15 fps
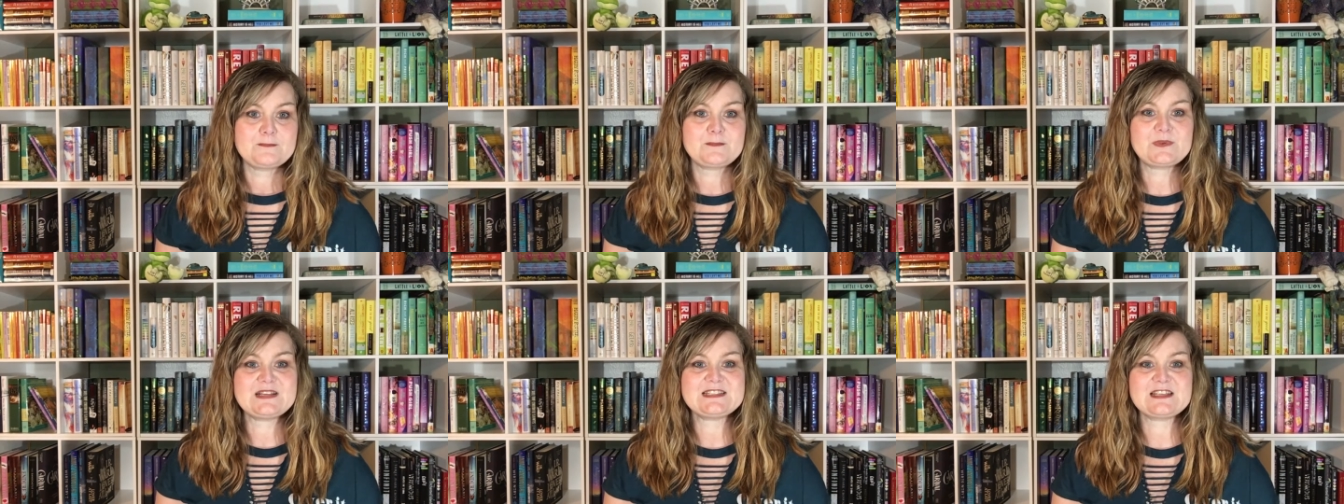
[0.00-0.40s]

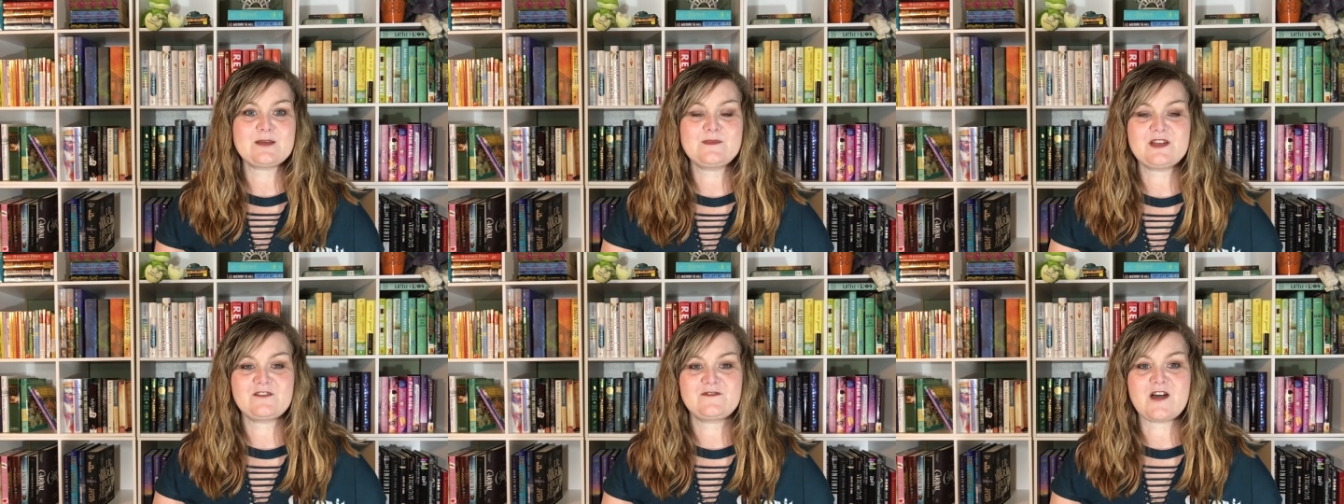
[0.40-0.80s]
Please give
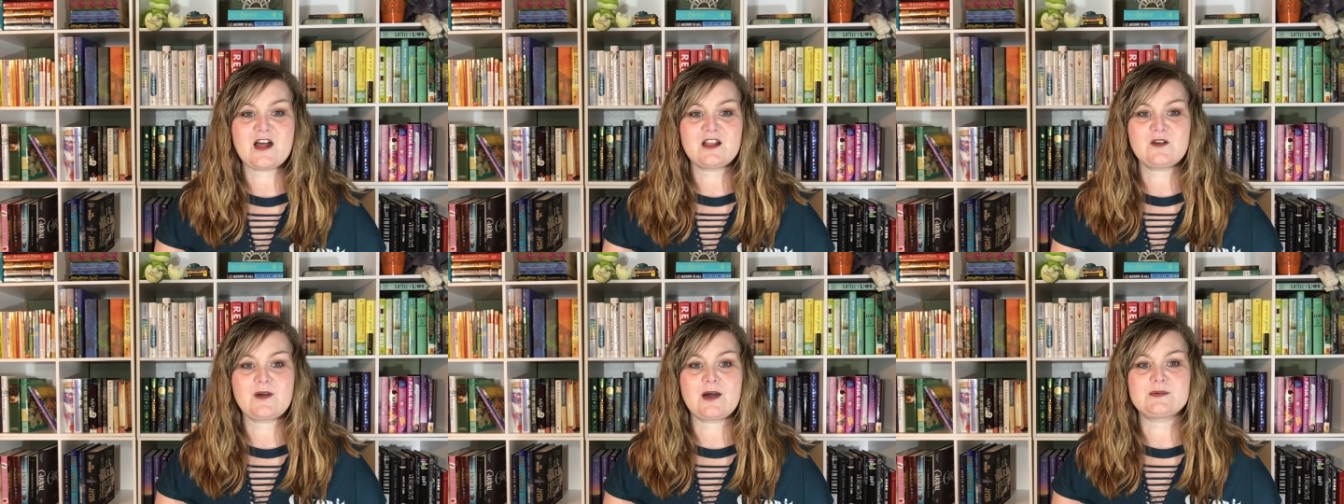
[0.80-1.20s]
me a
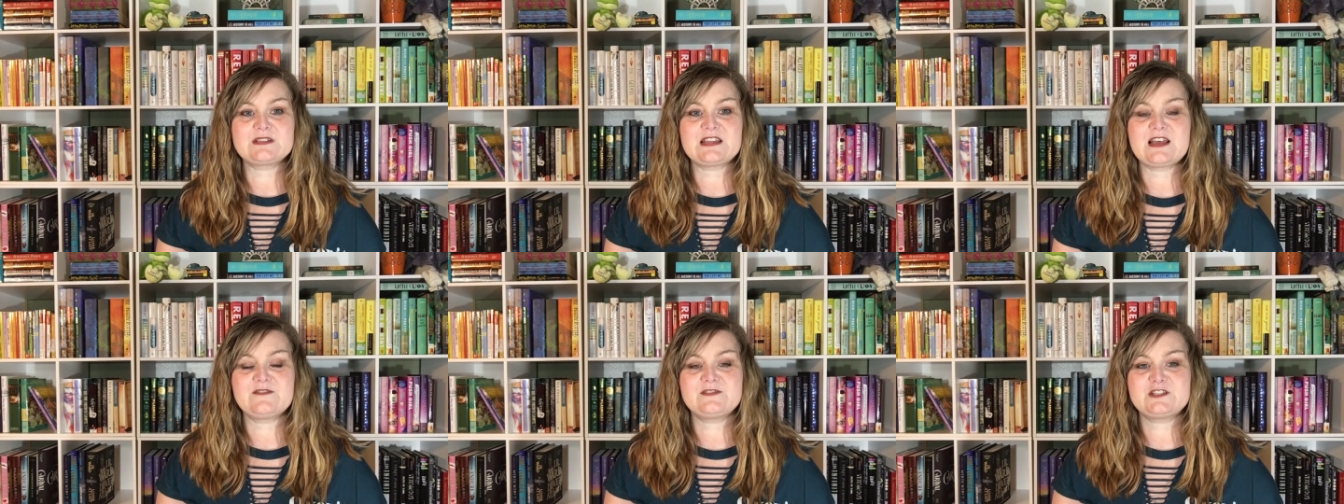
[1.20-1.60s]
follow. I
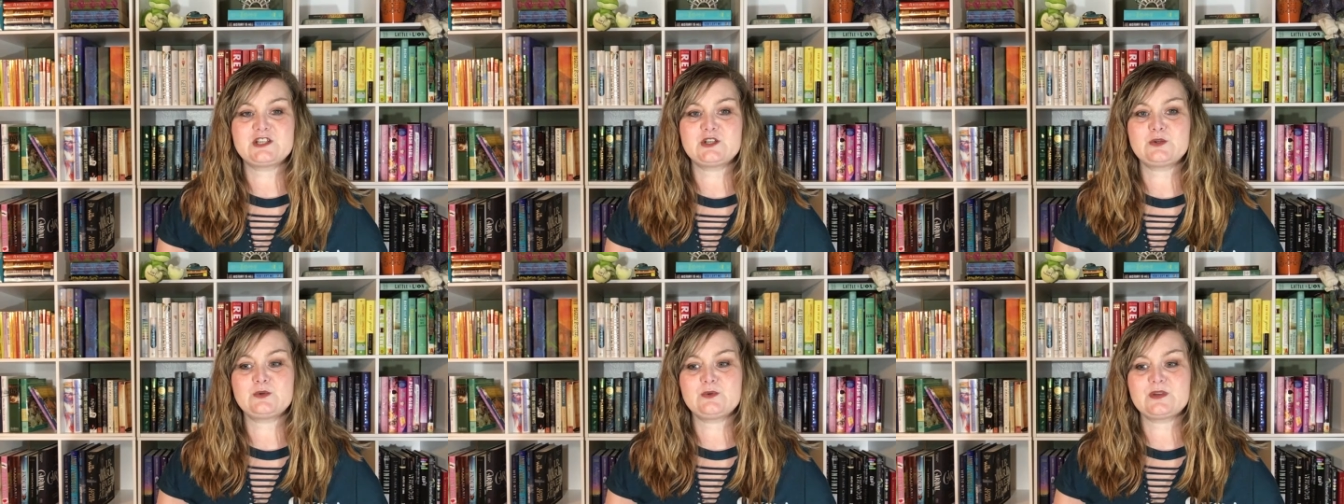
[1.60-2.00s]
would love
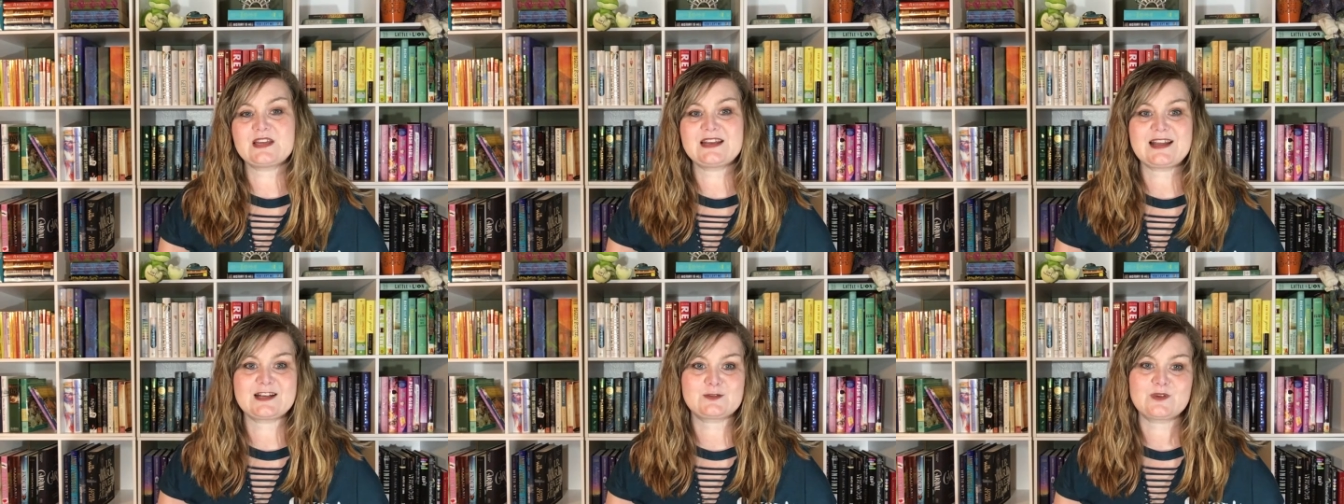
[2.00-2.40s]
to
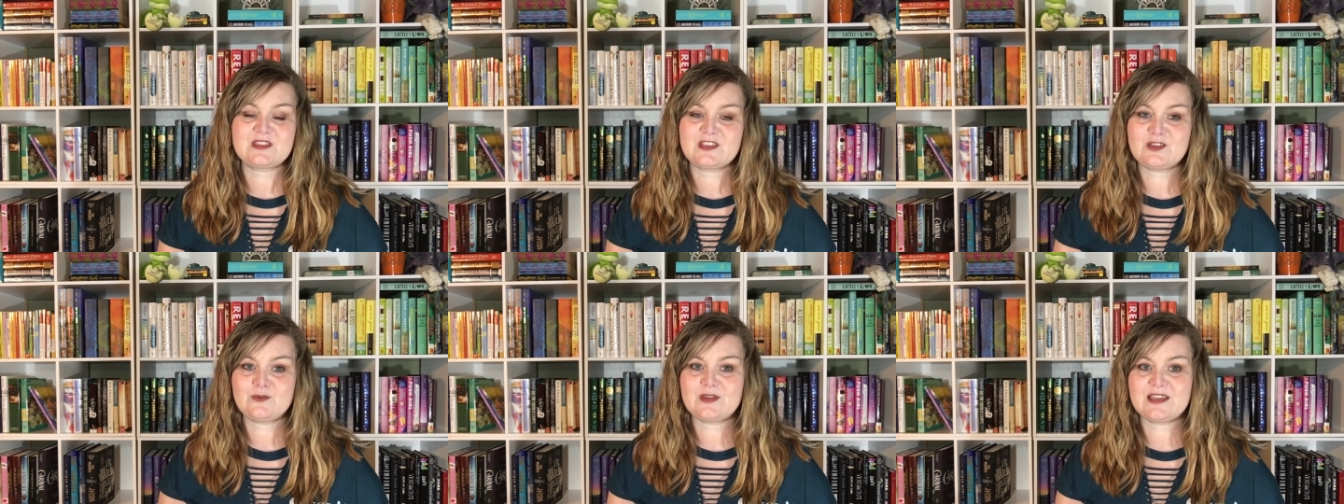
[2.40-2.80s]
connect
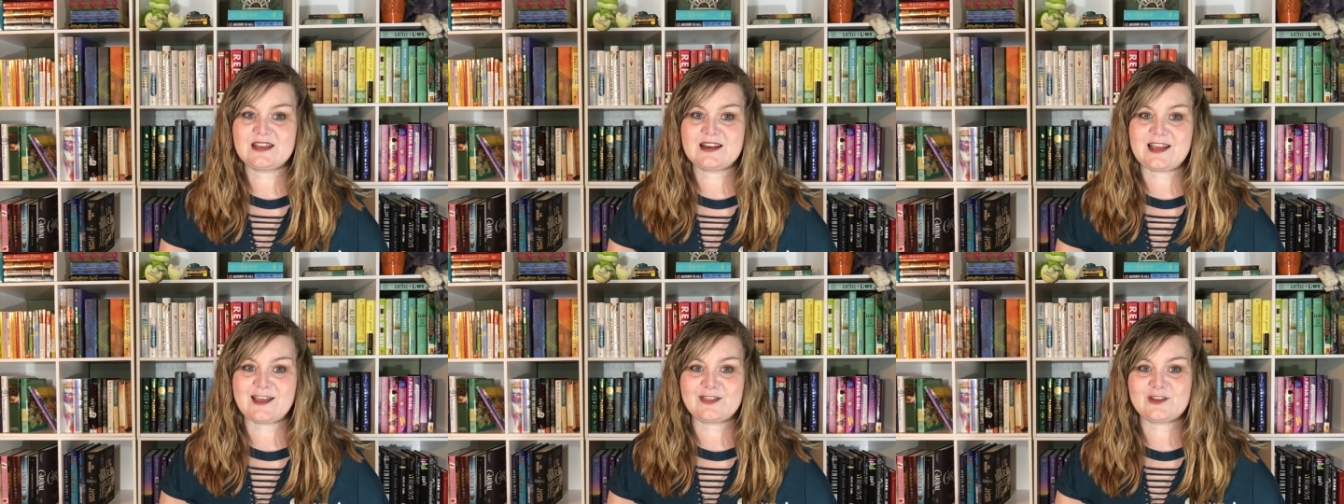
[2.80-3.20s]
with you
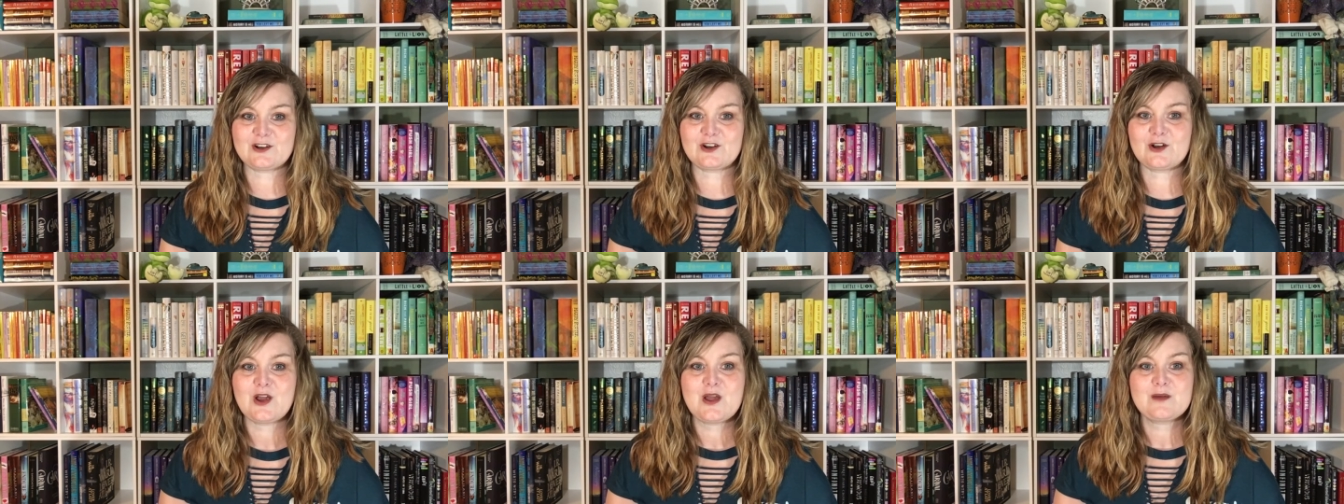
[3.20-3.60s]
in
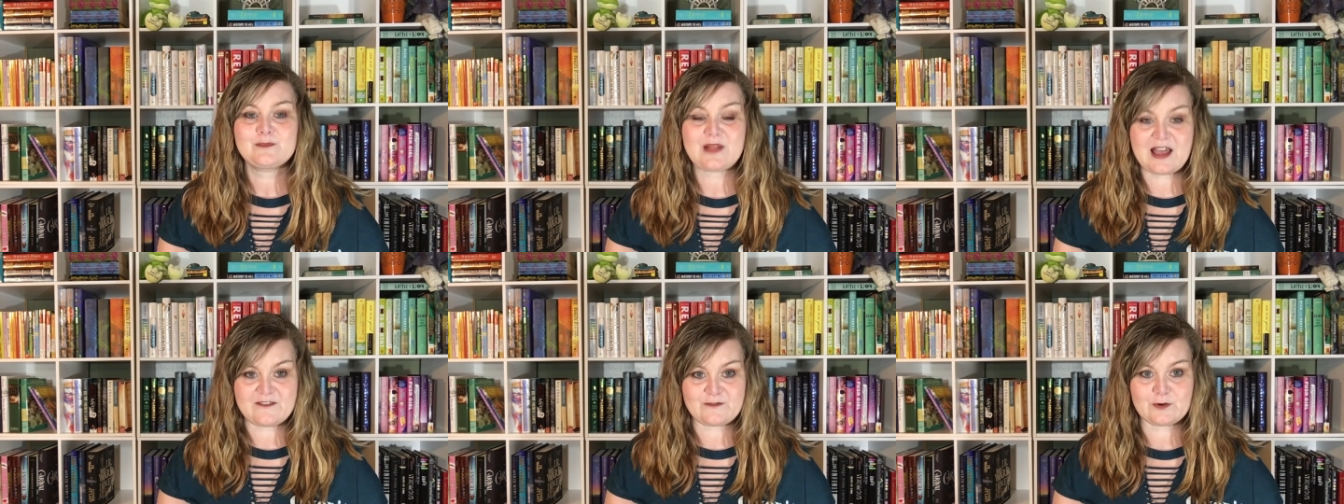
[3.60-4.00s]
other
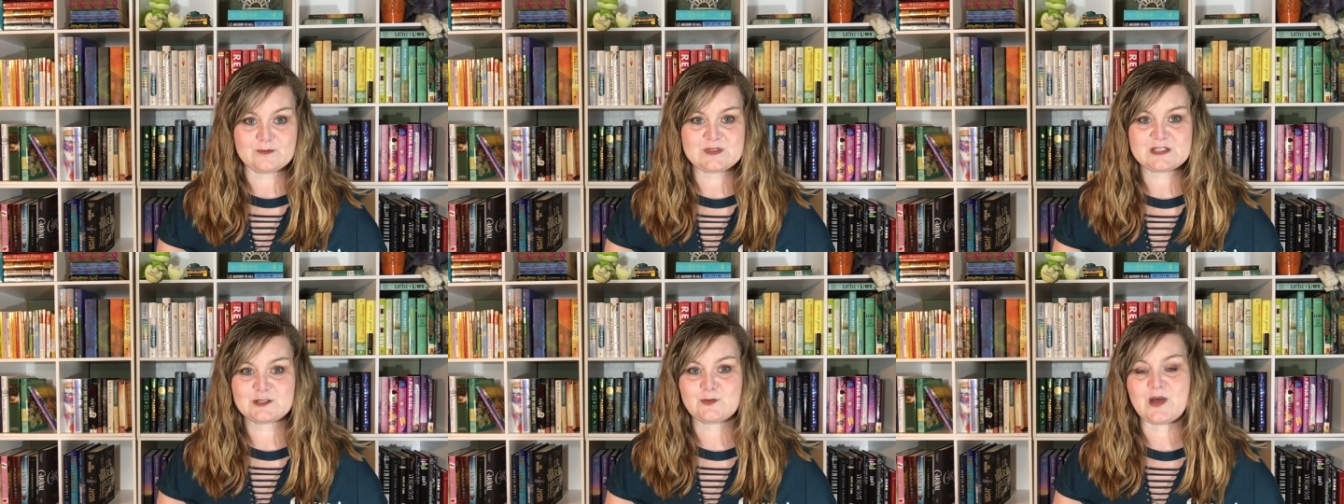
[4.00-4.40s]

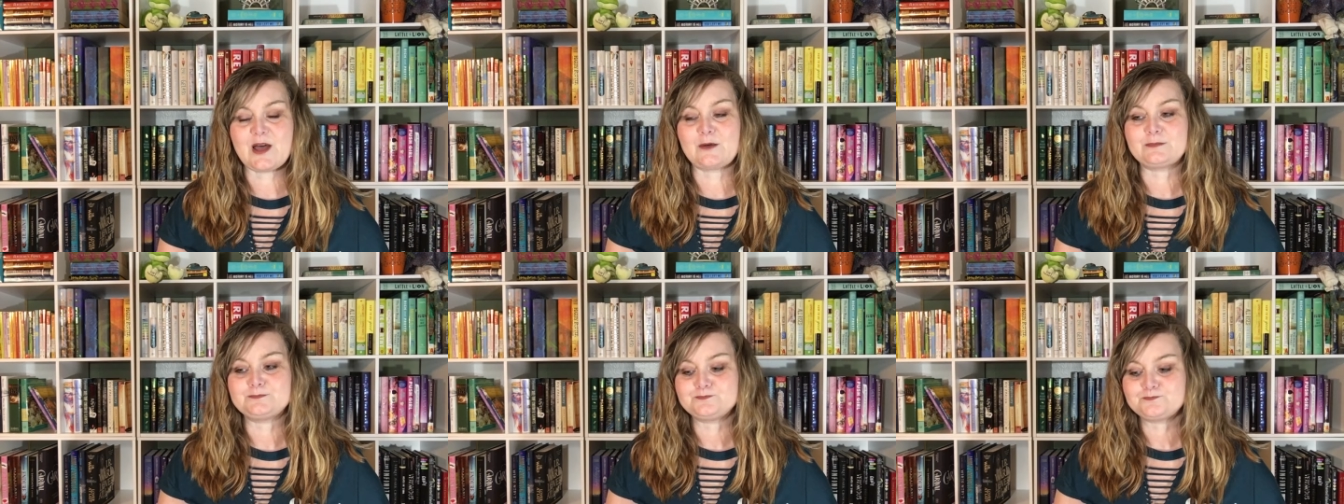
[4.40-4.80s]
platforms as
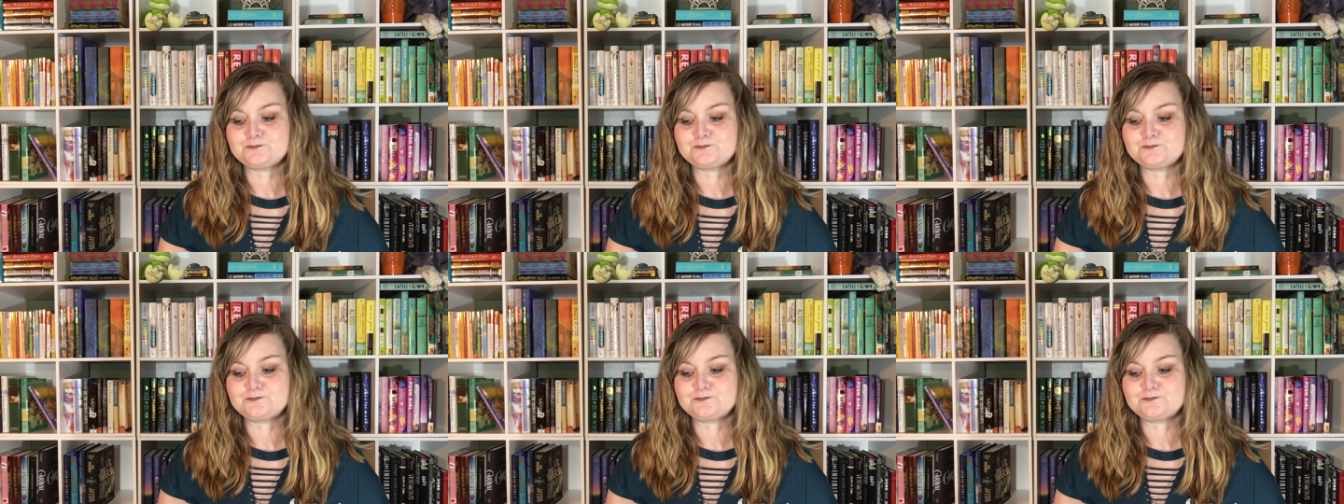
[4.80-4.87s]
well.